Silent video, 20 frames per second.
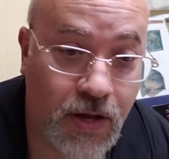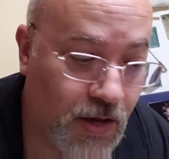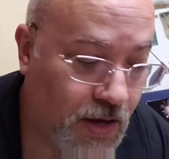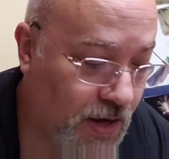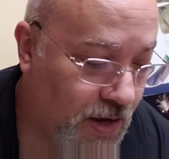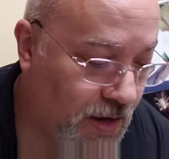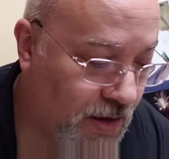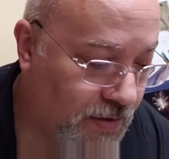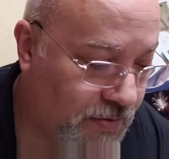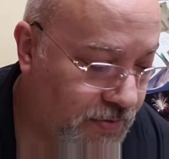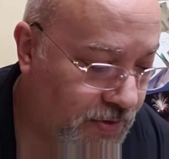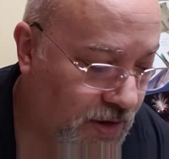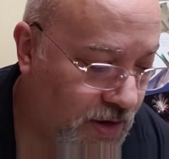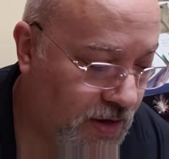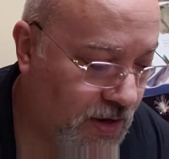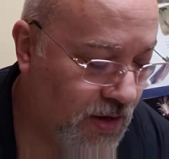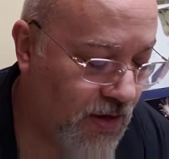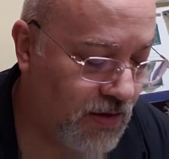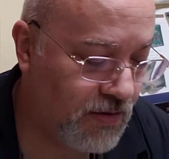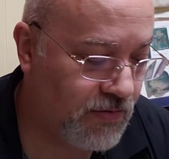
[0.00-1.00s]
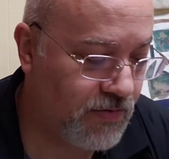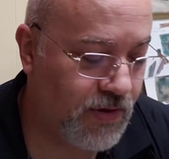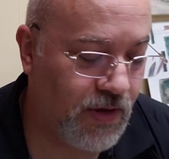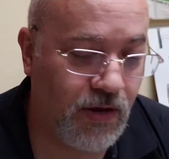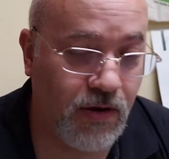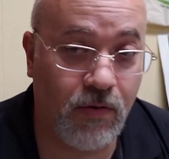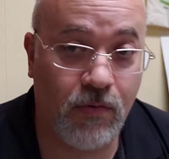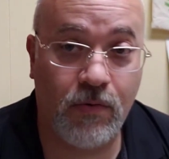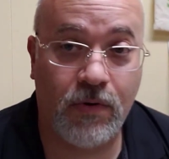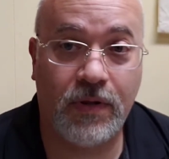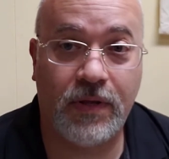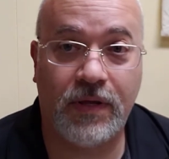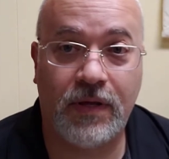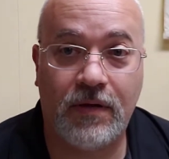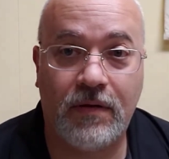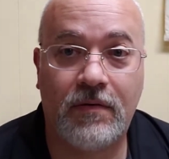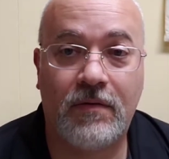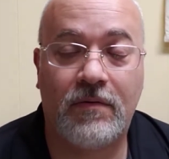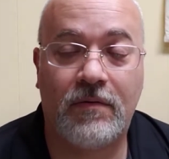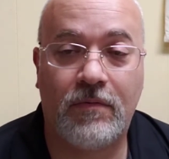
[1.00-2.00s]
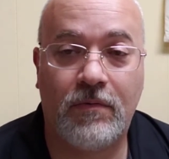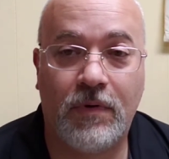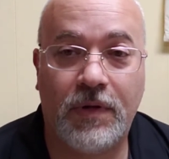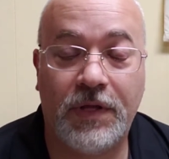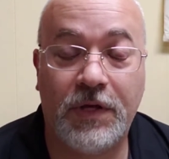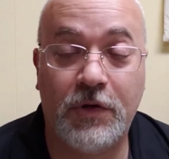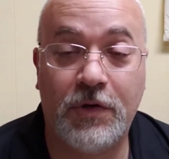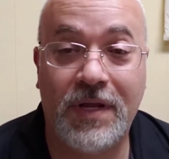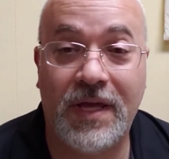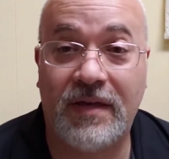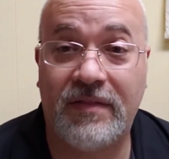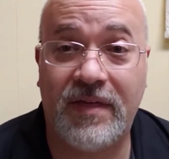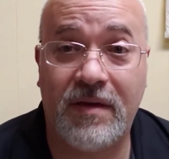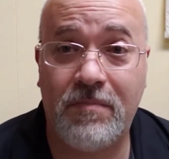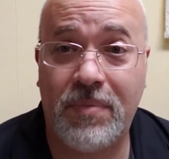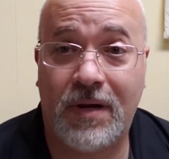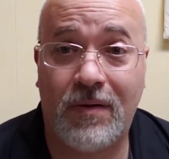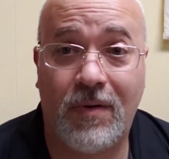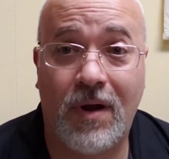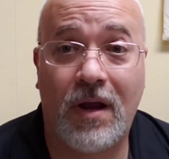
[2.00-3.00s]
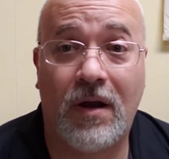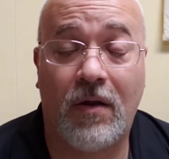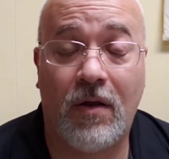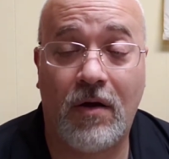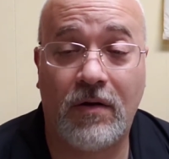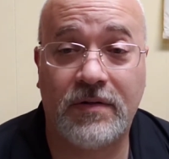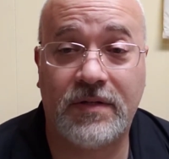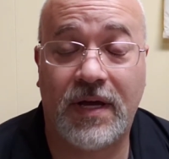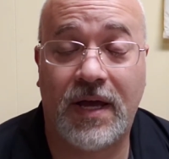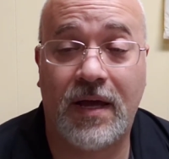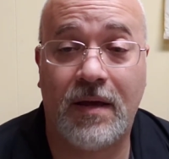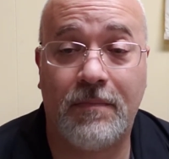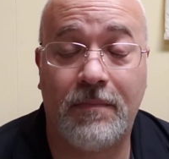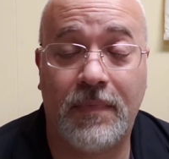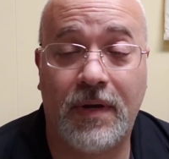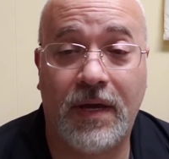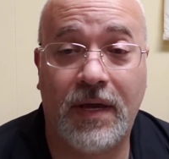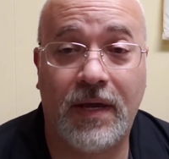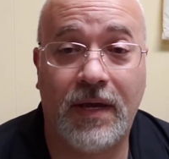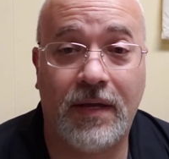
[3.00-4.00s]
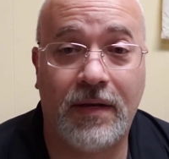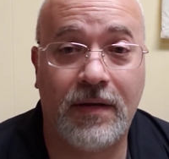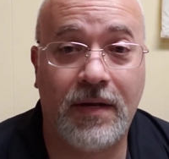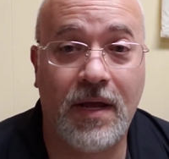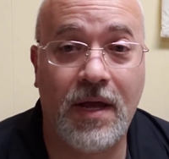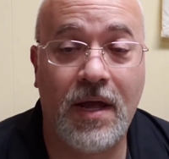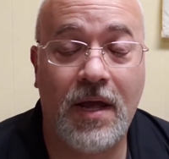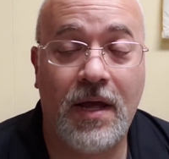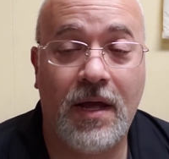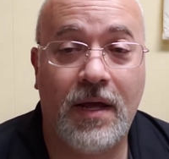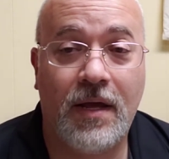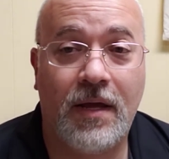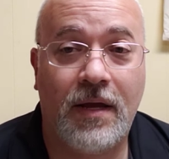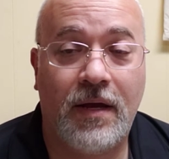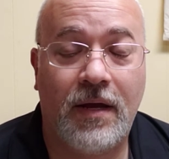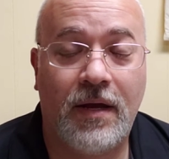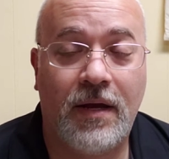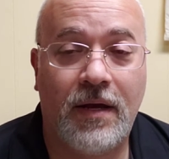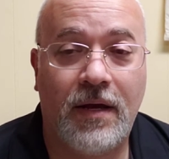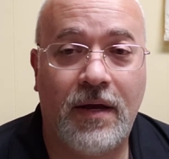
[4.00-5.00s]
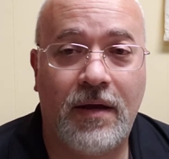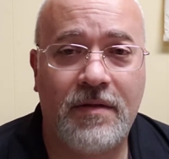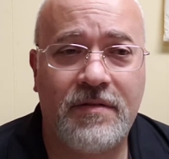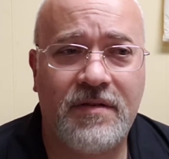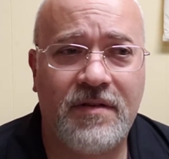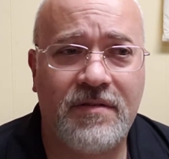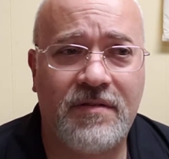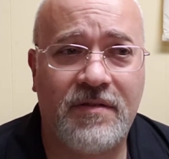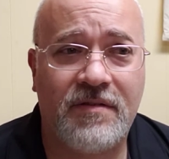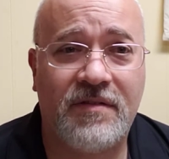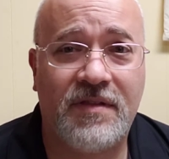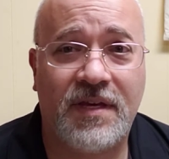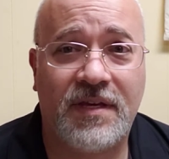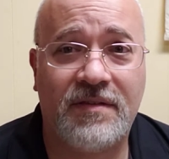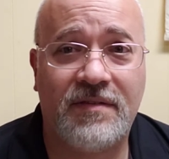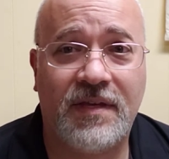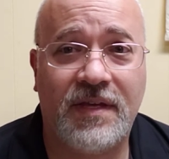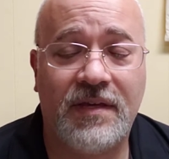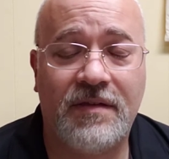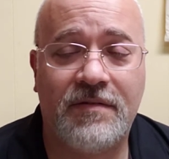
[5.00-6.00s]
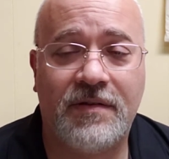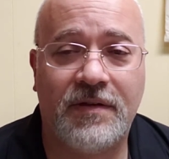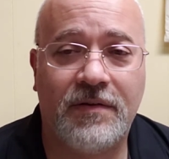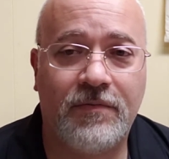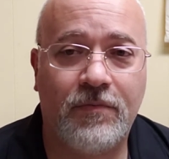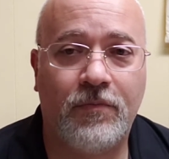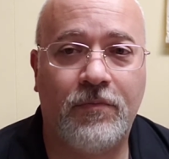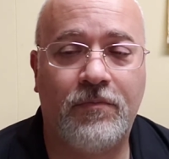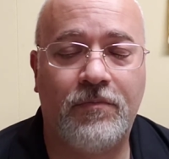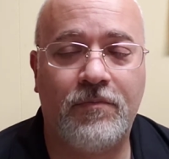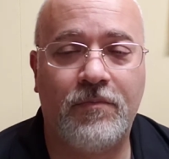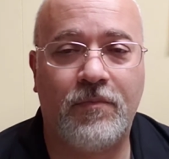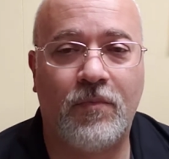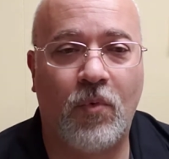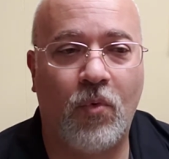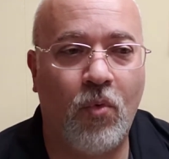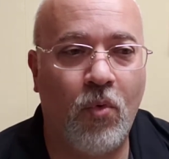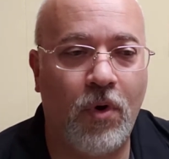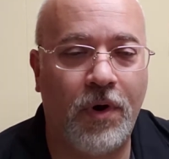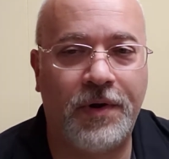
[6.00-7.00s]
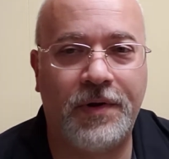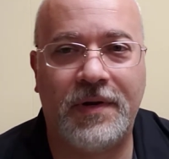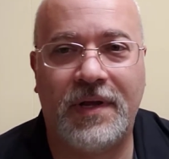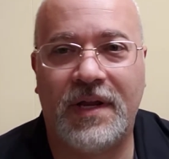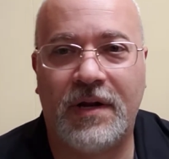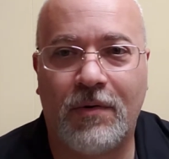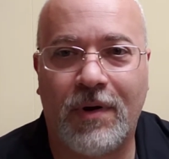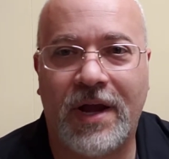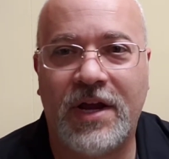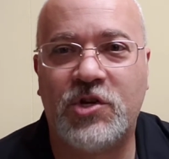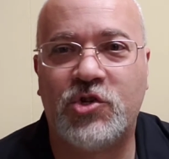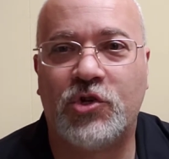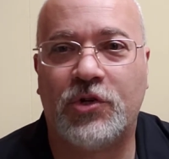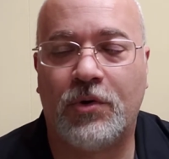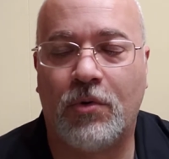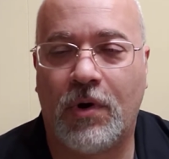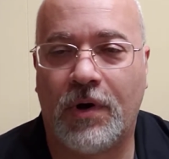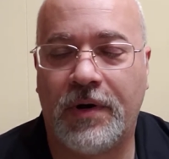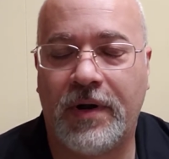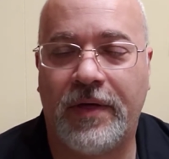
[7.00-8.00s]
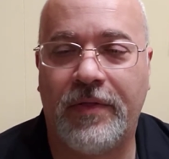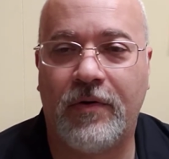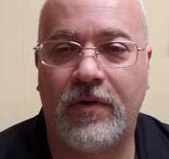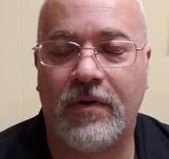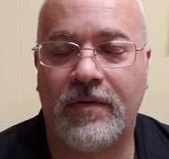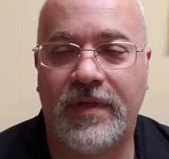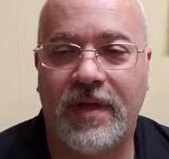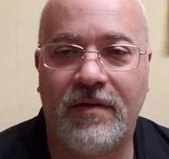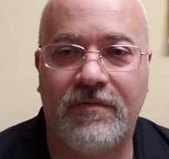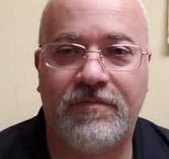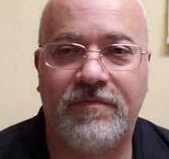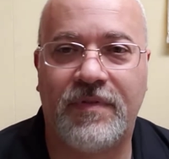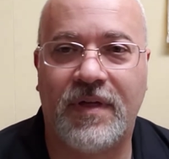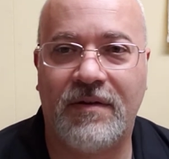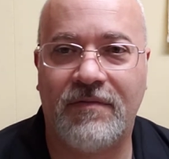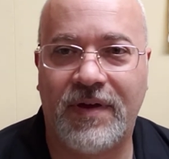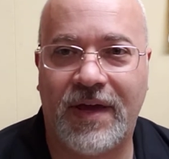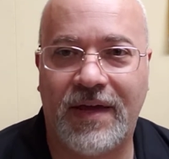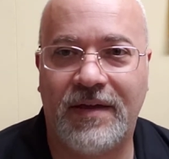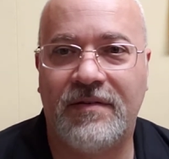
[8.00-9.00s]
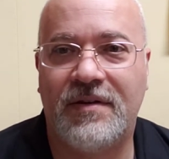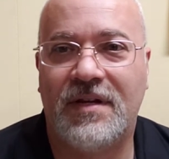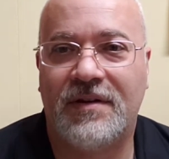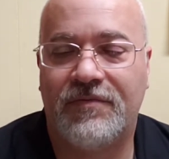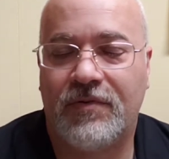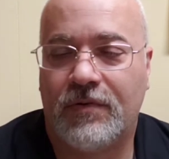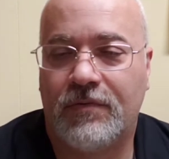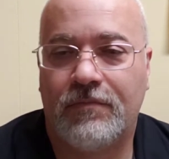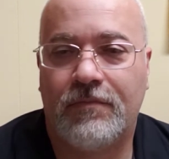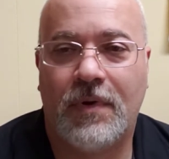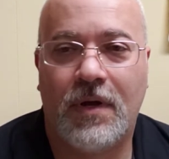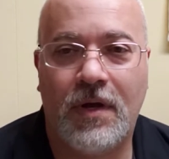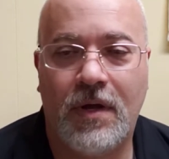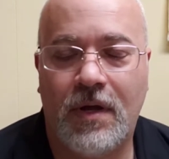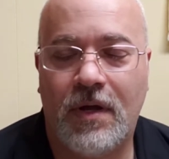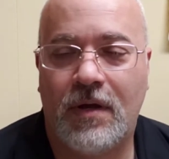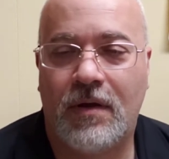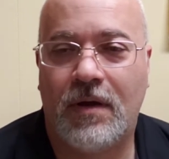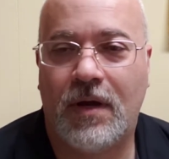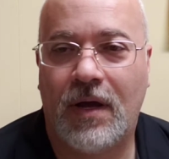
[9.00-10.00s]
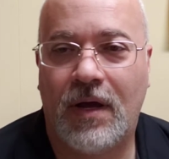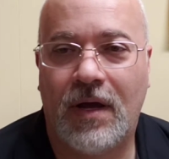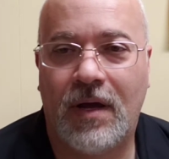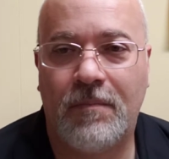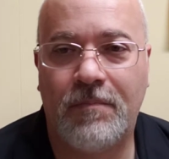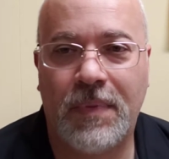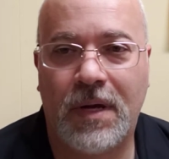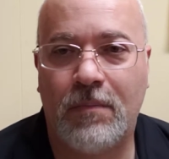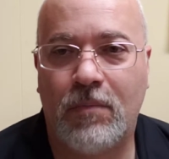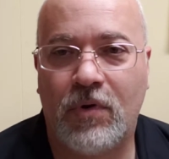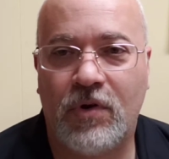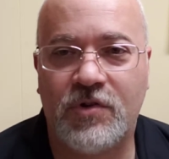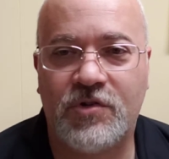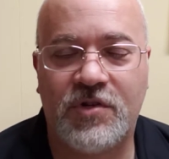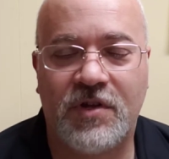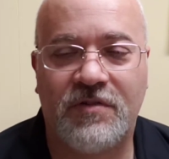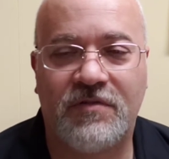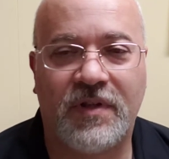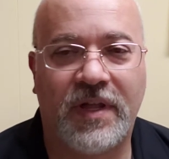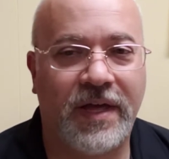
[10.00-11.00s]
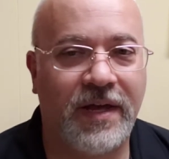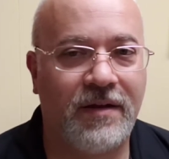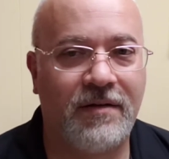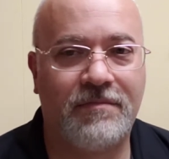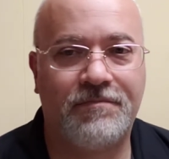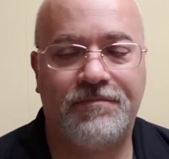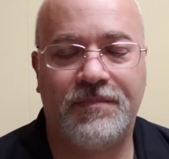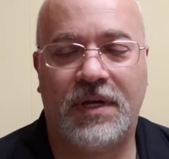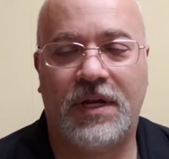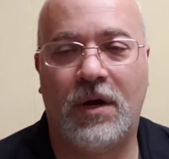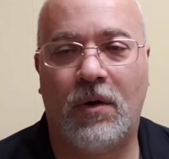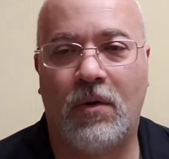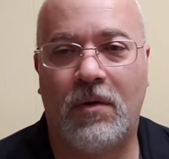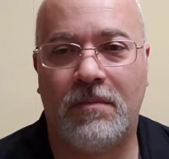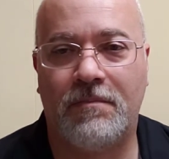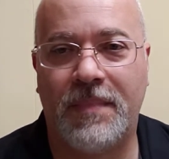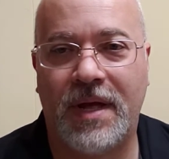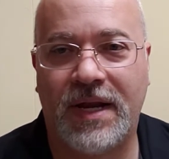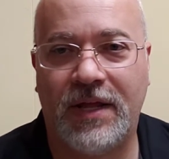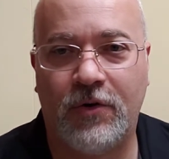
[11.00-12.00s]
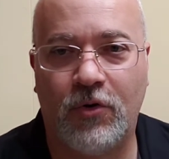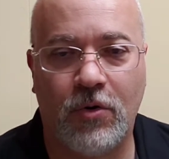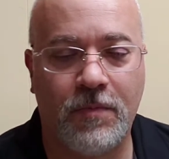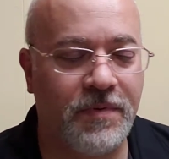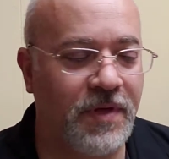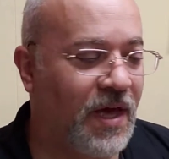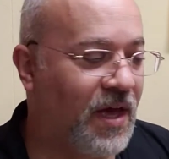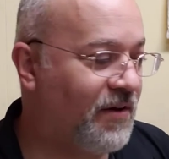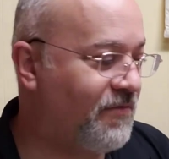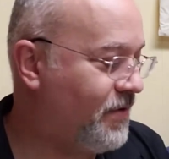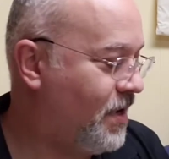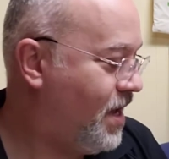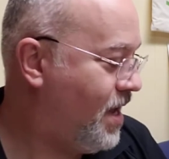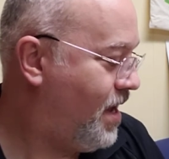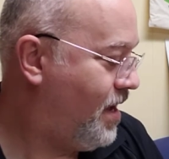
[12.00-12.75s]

They are really unique. They've been around a long time, and since the '60s, in one iteration or another, they've had different members, just like many groups have.